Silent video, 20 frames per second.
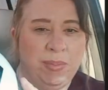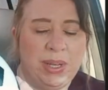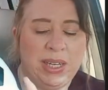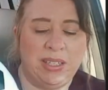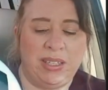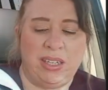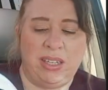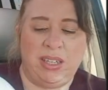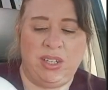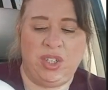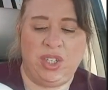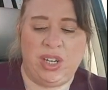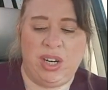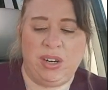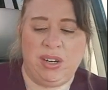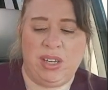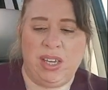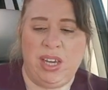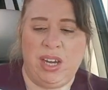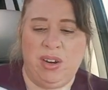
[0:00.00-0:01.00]
because I did
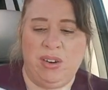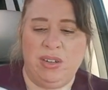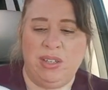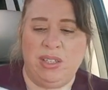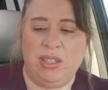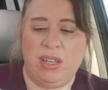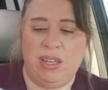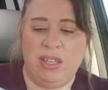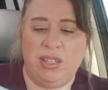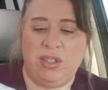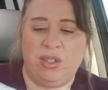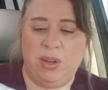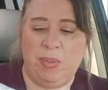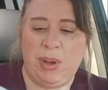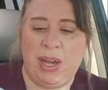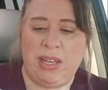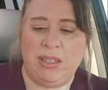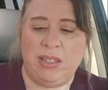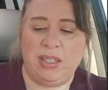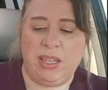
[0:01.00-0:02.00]
share Kira's Easter
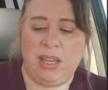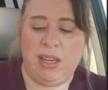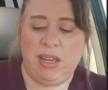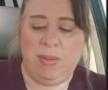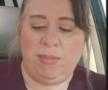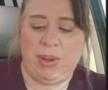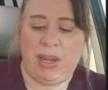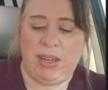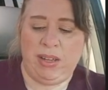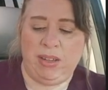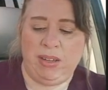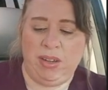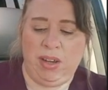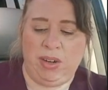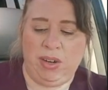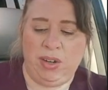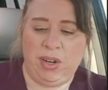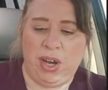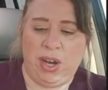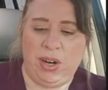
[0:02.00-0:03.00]
basket, my
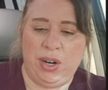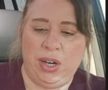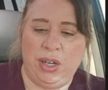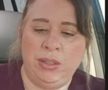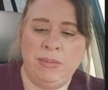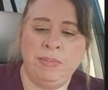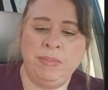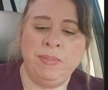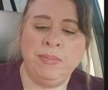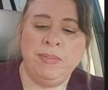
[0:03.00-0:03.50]
younger daughter.